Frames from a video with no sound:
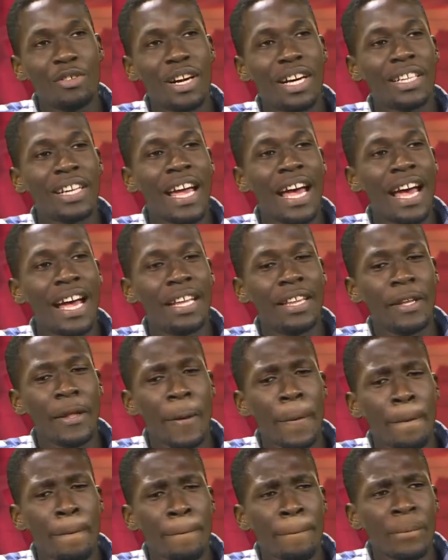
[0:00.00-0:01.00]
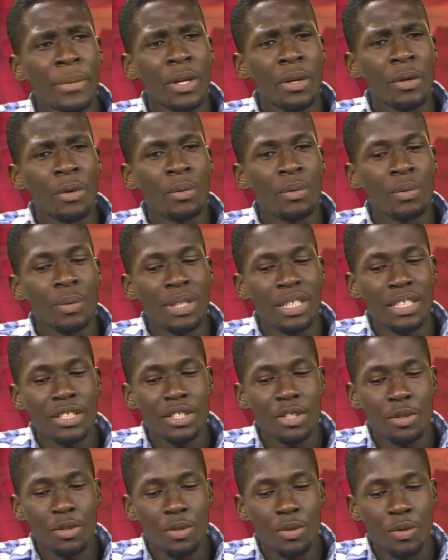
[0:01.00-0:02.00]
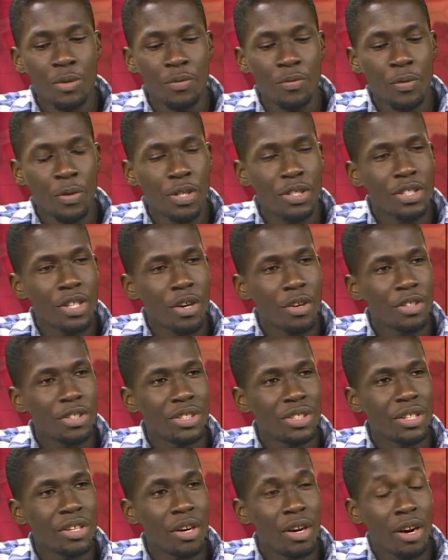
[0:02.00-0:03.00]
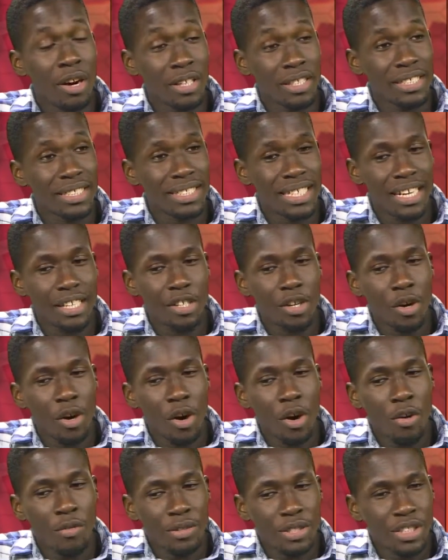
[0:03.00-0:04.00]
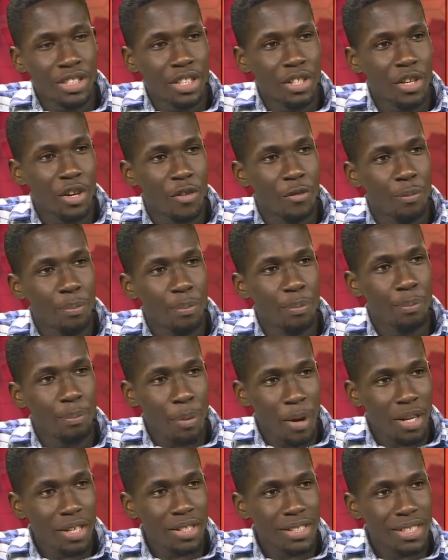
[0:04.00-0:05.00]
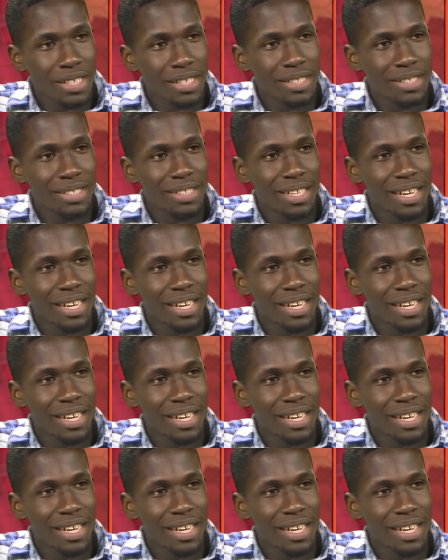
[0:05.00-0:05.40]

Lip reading: Correct. And we need to first understand the origin of politics.